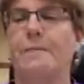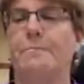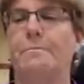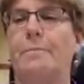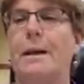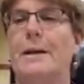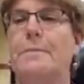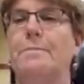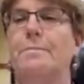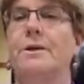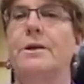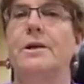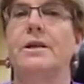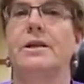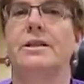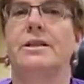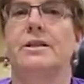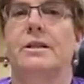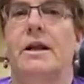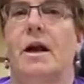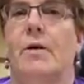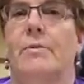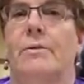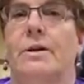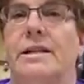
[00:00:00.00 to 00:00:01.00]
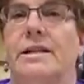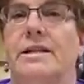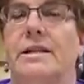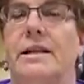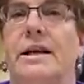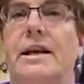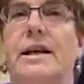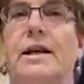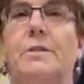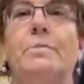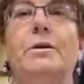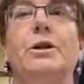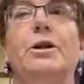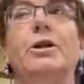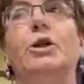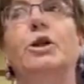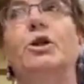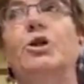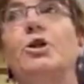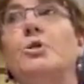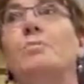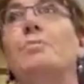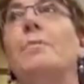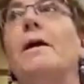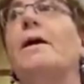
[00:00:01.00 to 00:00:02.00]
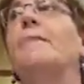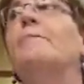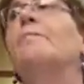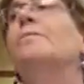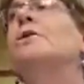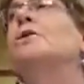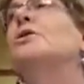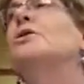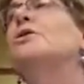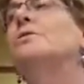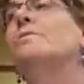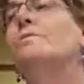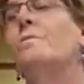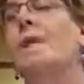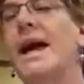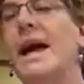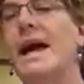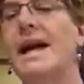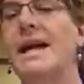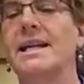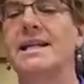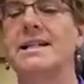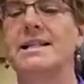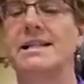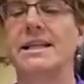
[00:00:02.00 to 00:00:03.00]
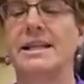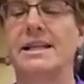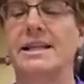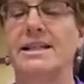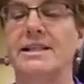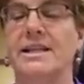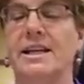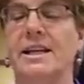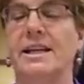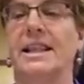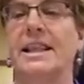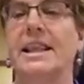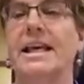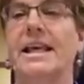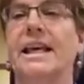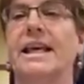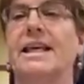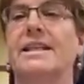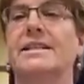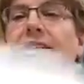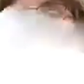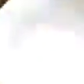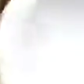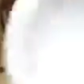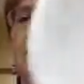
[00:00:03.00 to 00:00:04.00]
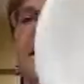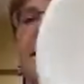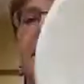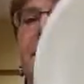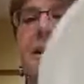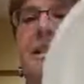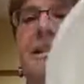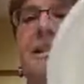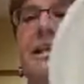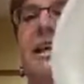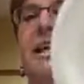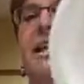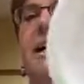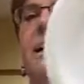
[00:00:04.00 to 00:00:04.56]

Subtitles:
Paper is all recyclable. Newspapers, magazines, and things like this.